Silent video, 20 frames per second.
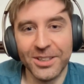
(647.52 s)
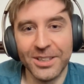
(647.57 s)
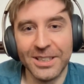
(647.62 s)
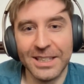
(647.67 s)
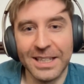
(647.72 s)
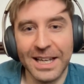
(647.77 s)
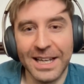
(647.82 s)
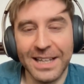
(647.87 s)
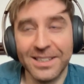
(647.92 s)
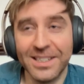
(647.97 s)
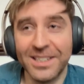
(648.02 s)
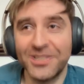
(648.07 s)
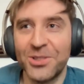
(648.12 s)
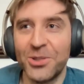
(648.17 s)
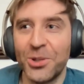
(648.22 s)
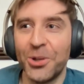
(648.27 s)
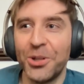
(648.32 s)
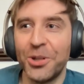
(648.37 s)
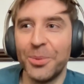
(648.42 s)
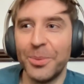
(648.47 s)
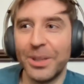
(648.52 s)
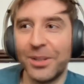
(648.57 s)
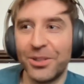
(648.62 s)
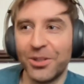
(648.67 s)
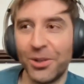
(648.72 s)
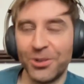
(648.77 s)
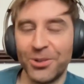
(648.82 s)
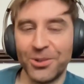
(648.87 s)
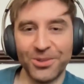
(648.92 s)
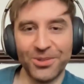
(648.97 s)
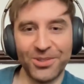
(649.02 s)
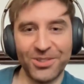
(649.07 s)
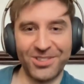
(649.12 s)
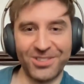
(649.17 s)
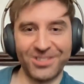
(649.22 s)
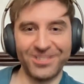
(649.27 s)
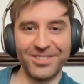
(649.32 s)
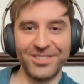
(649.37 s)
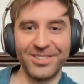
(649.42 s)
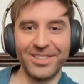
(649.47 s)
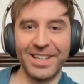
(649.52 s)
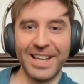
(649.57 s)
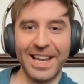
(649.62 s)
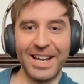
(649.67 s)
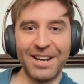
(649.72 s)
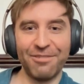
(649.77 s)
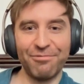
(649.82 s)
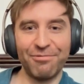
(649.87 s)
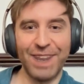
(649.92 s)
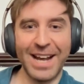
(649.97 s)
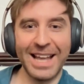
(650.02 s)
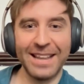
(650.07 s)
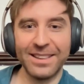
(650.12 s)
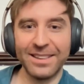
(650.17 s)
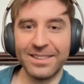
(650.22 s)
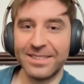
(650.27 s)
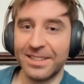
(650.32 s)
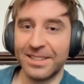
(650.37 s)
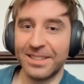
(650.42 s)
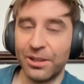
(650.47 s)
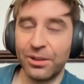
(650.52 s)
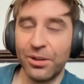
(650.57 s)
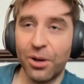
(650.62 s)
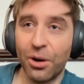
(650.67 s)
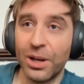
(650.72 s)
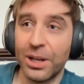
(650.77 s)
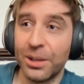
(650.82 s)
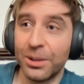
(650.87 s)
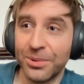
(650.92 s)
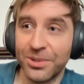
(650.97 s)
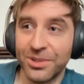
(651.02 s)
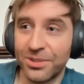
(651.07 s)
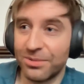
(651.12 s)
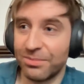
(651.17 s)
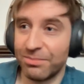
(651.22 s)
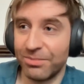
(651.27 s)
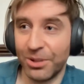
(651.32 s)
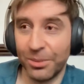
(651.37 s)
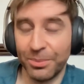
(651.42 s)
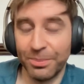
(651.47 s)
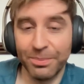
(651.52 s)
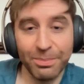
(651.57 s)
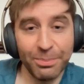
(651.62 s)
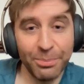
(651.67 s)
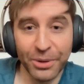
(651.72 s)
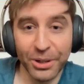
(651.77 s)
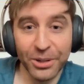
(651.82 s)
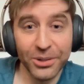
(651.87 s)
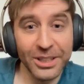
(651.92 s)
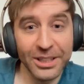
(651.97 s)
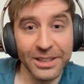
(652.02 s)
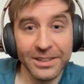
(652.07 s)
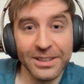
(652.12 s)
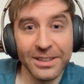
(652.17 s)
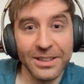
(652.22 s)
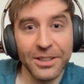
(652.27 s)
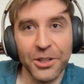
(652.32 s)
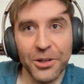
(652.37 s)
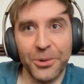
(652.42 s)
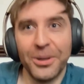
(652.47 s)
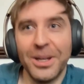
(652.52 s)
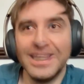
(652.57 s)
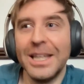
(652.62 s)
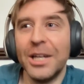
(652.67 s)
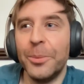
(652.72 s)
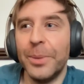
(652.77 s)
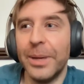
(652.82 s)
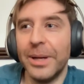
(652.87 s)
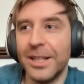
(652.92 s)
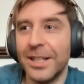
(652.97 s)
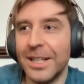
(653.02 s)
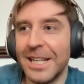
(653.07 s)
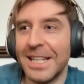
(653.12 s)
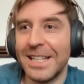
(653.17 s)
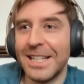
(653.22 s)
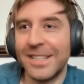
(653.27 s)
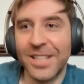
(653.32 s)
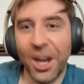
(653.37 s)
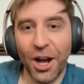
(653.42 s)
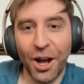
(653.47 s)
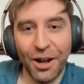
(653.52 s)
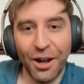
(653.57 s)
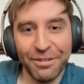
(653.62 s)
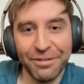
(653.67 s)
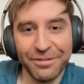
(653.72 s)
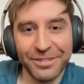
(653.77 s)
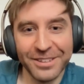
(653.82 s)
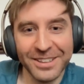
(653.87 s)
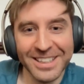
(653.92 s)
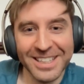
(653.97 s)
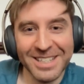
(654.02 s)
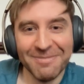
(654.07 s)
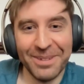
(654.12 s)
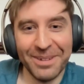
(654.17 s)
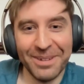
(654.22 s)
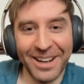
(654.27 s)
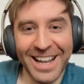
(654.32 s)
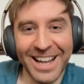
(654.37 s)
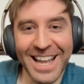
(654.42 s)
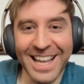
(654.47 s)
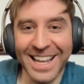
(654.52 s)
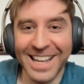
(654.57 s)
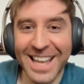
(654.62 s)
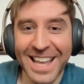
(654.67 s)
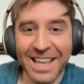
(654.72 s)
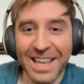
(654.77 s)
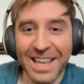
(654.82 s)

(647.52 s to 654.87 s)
And I saw your McDonald's rant, and I thought it was, you know, brilliant, you know, a little bit tough, but